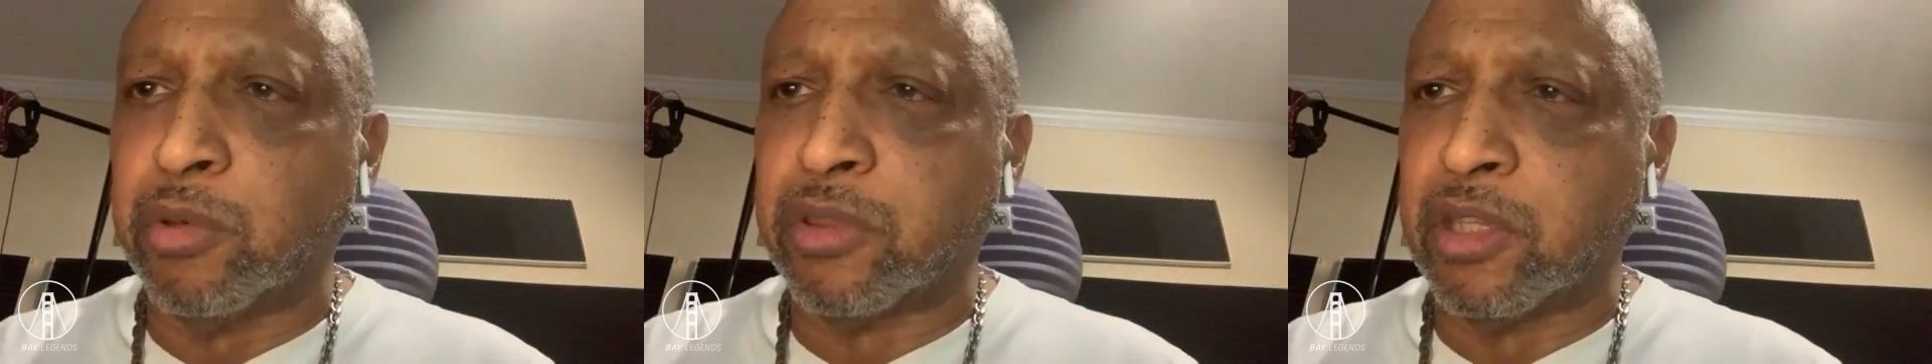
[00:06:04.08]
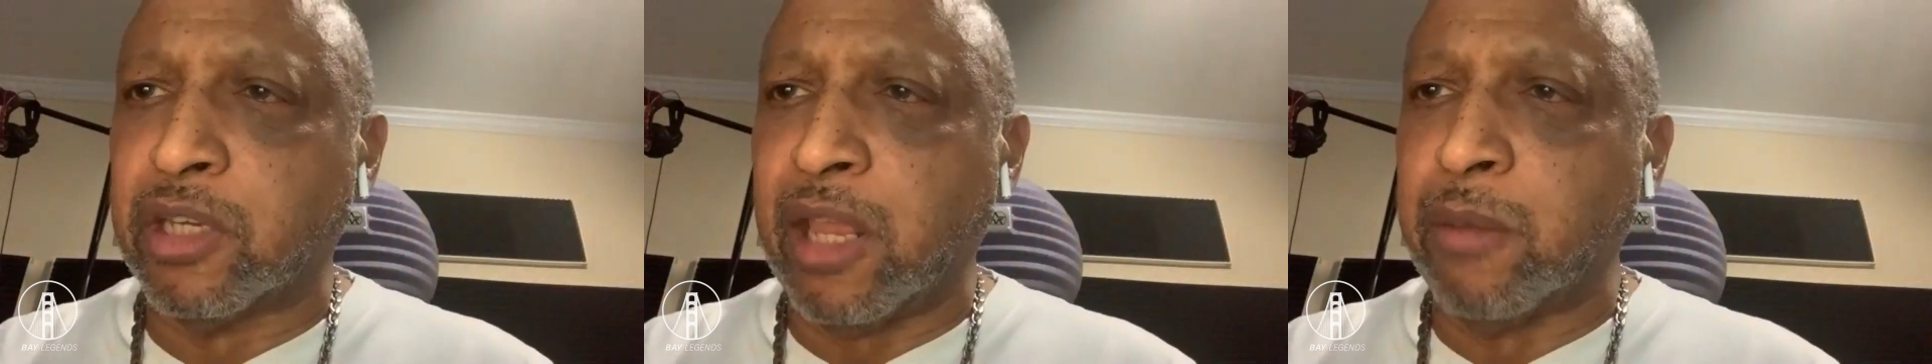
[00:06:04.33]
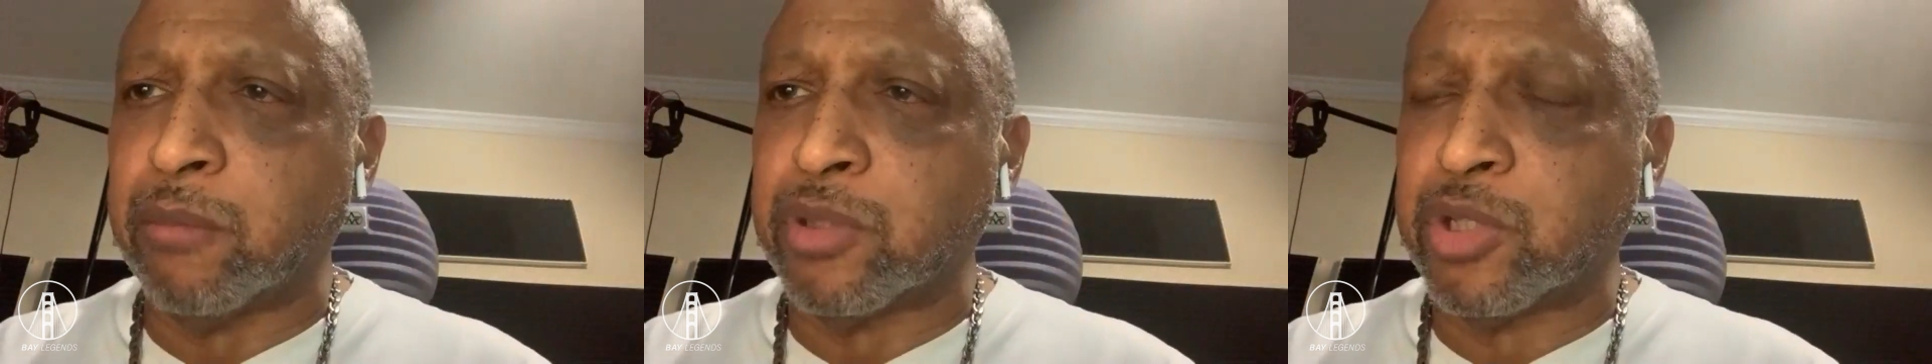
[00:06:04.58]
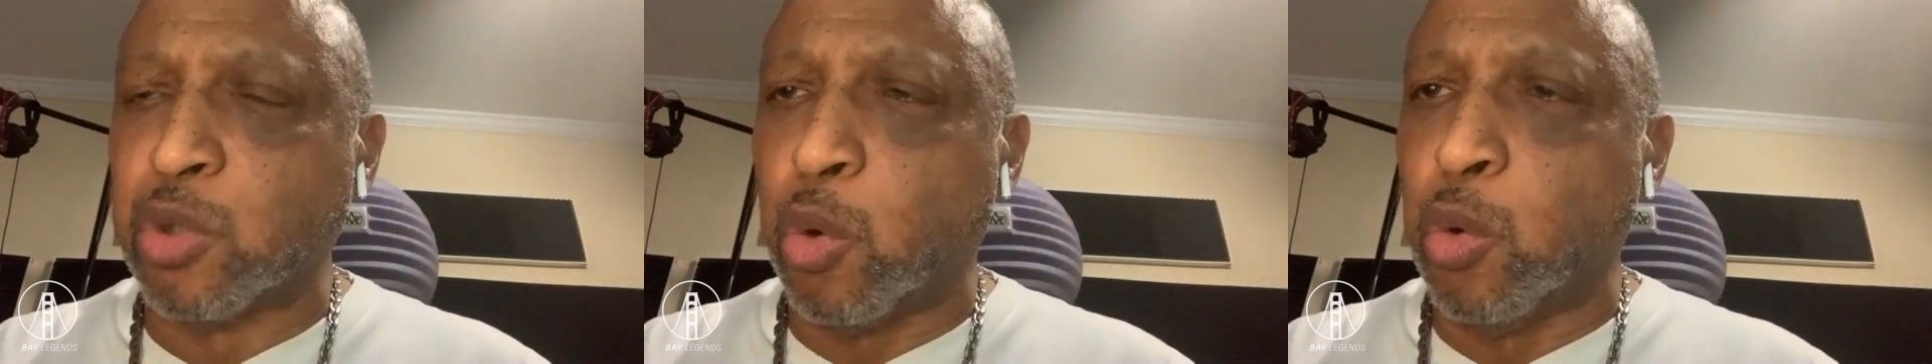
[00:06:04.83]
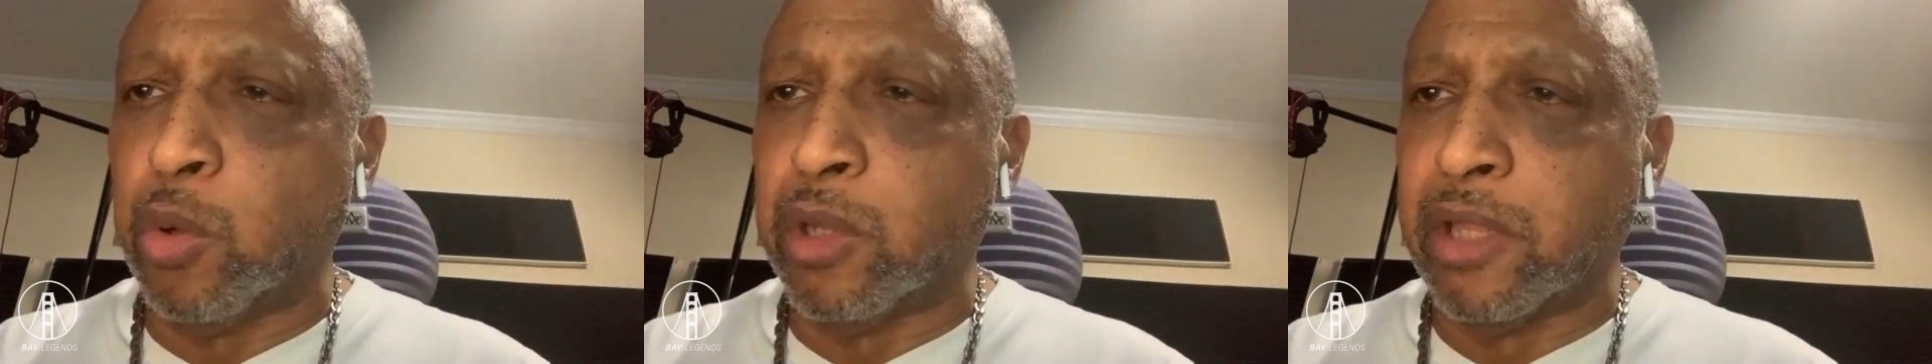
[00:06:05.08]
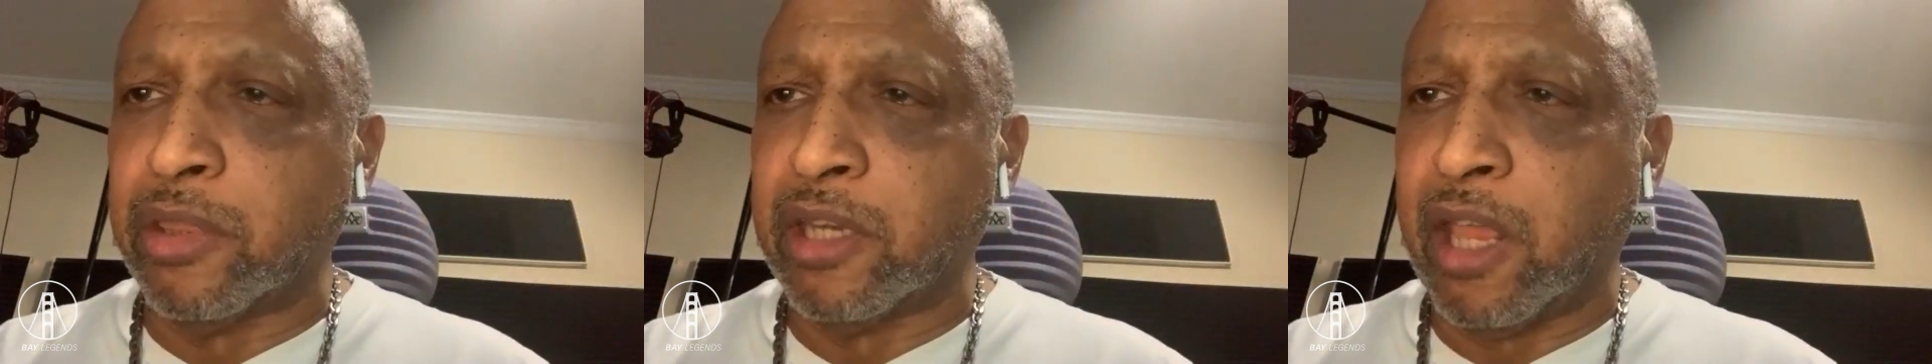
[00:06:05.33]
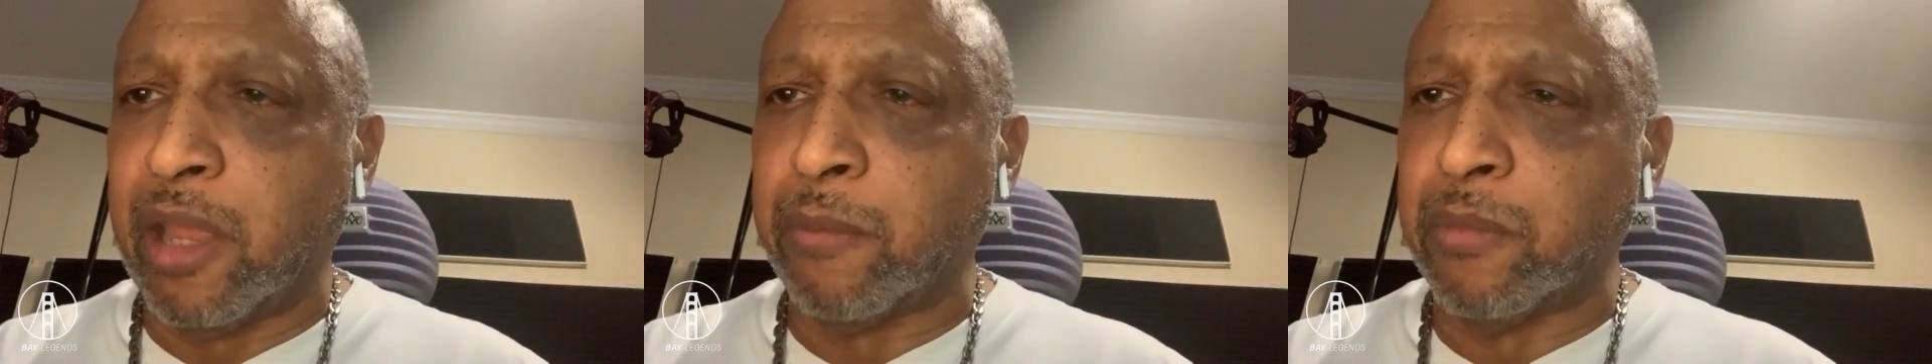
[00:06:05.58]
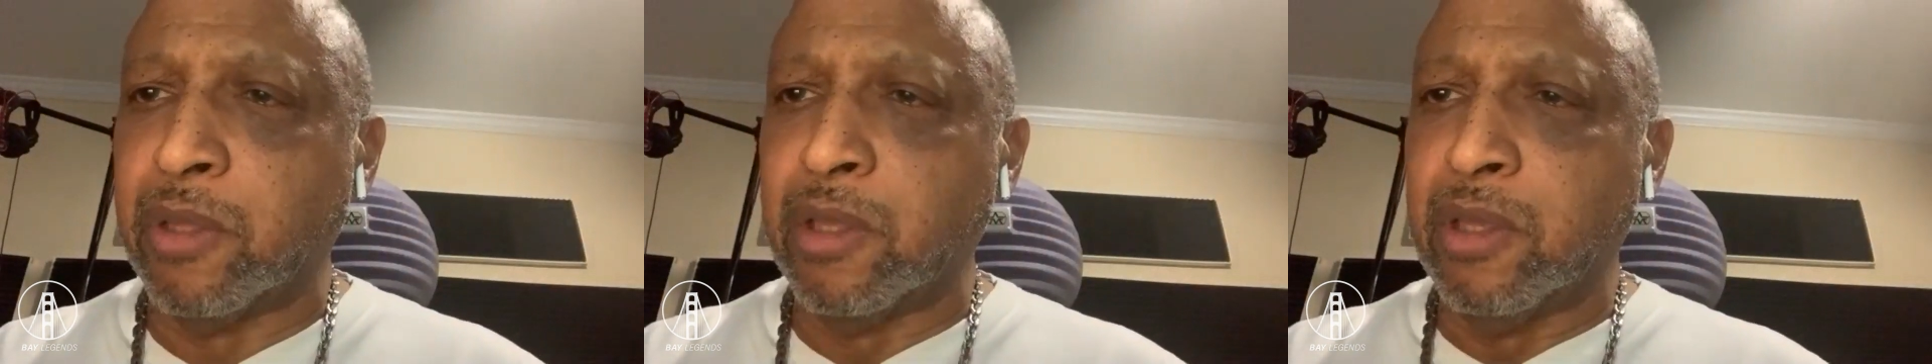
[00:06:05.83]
with the name Soul in the name.